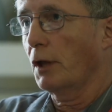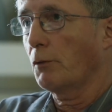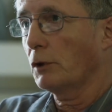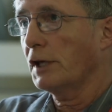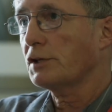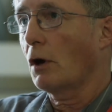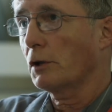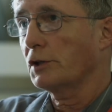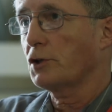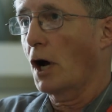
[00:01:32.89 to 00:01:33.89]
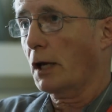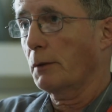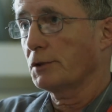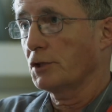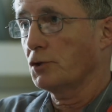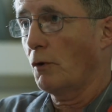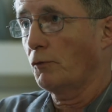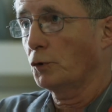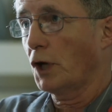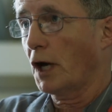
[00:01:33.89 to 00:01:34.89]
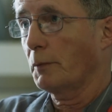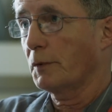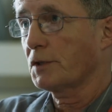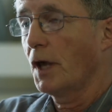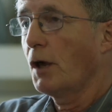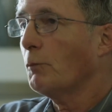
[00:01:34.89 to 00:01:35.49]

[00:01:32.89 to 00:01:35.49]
they released all these documents, these UFO documents,